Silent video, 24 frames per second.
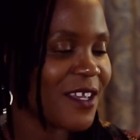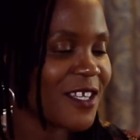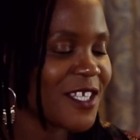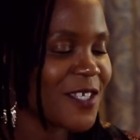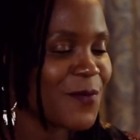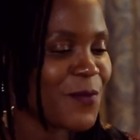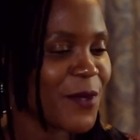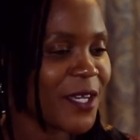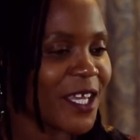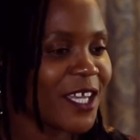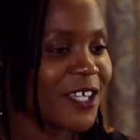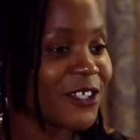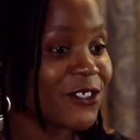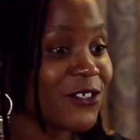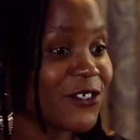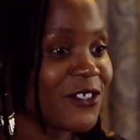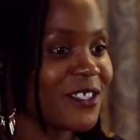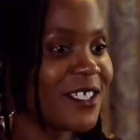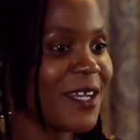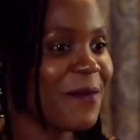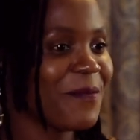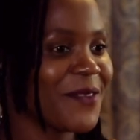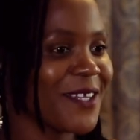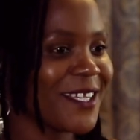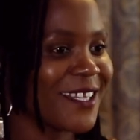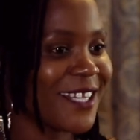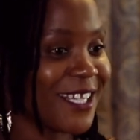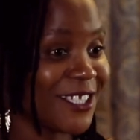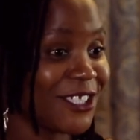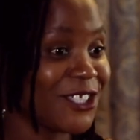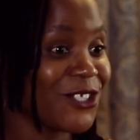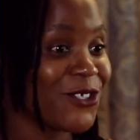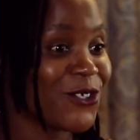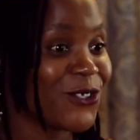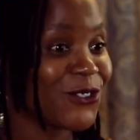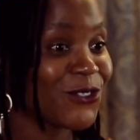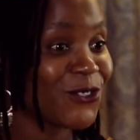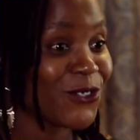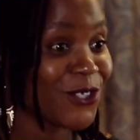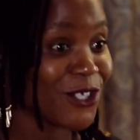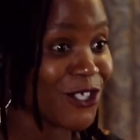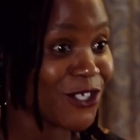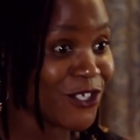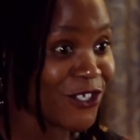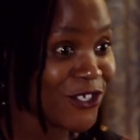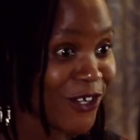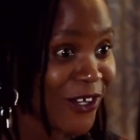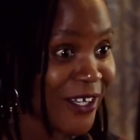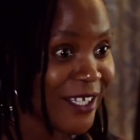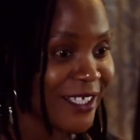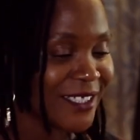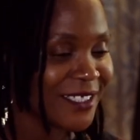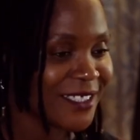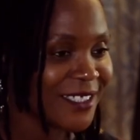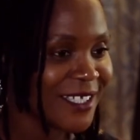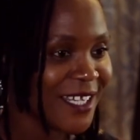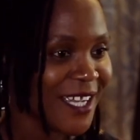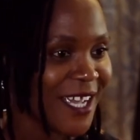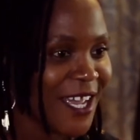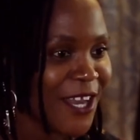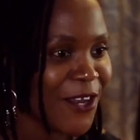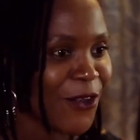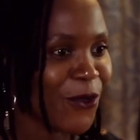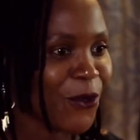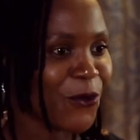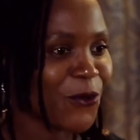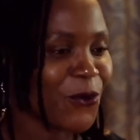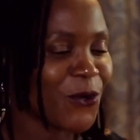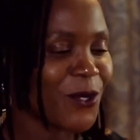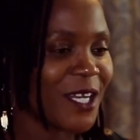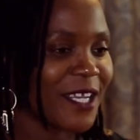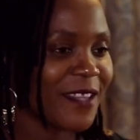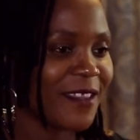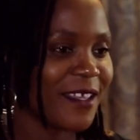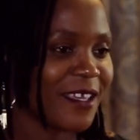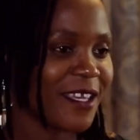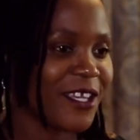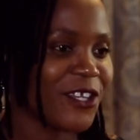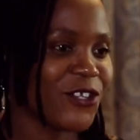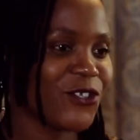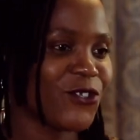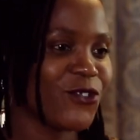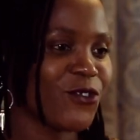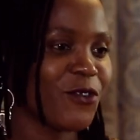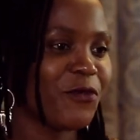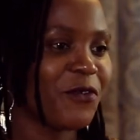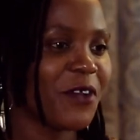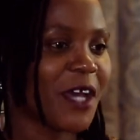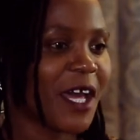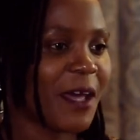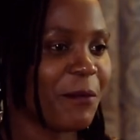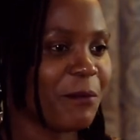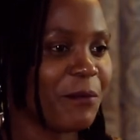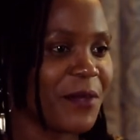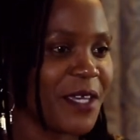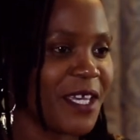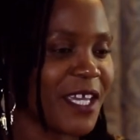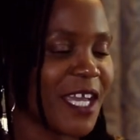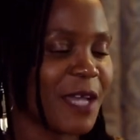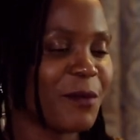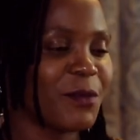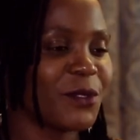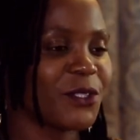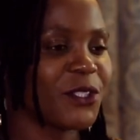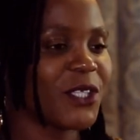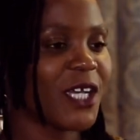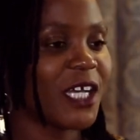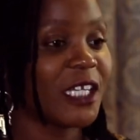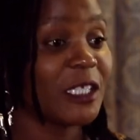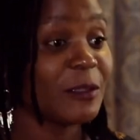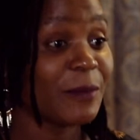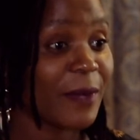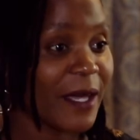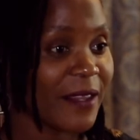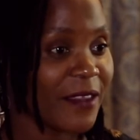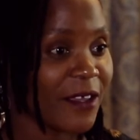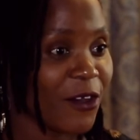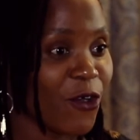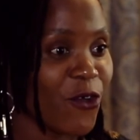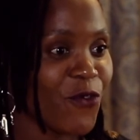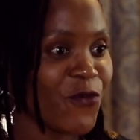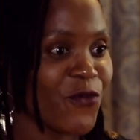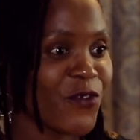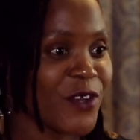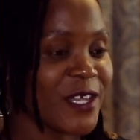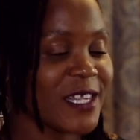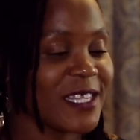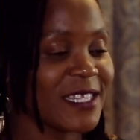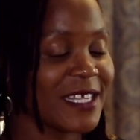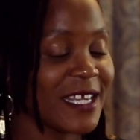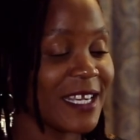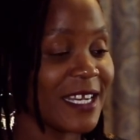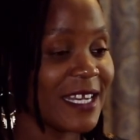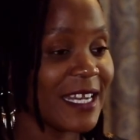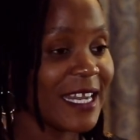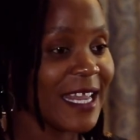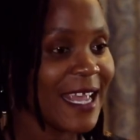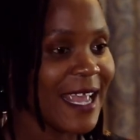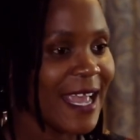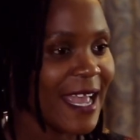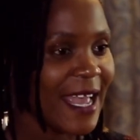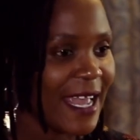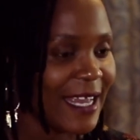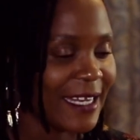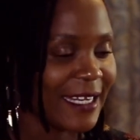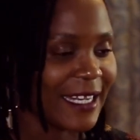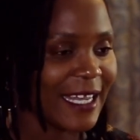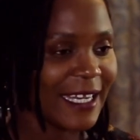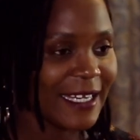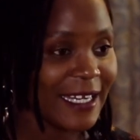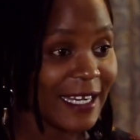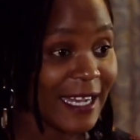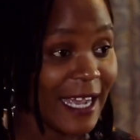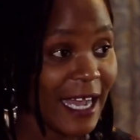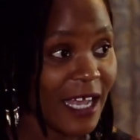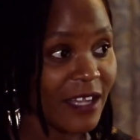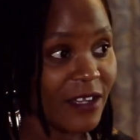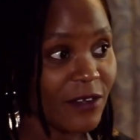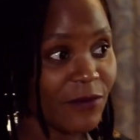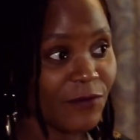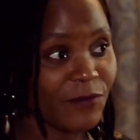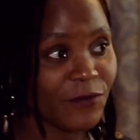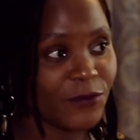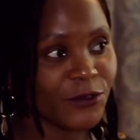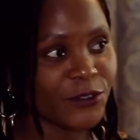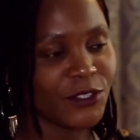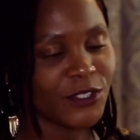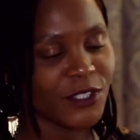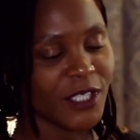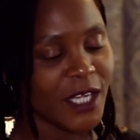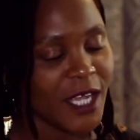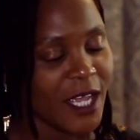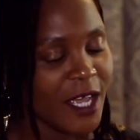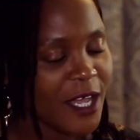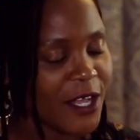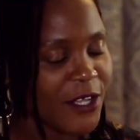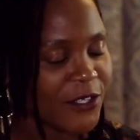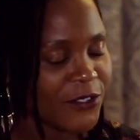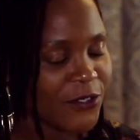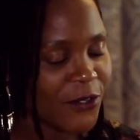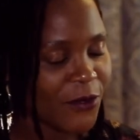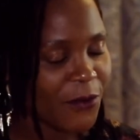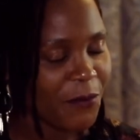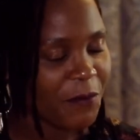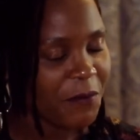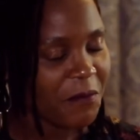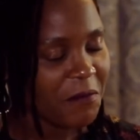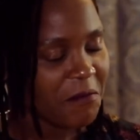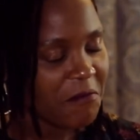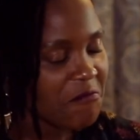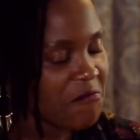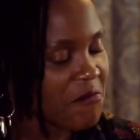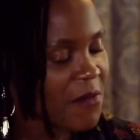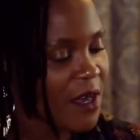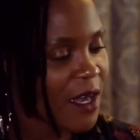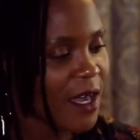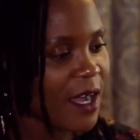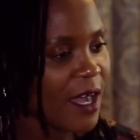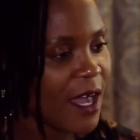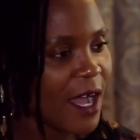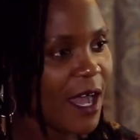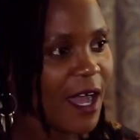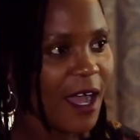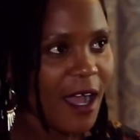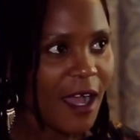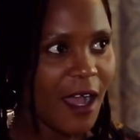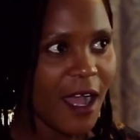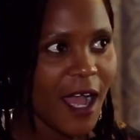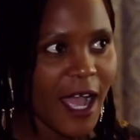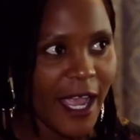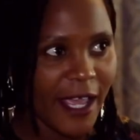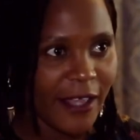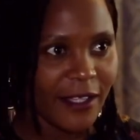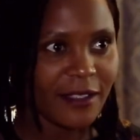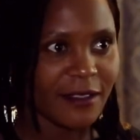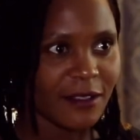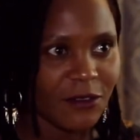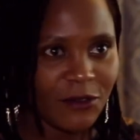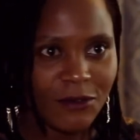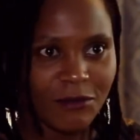speaking to something that she also enjoyed, not only the issue of being able to help other orphans and getting other food. So I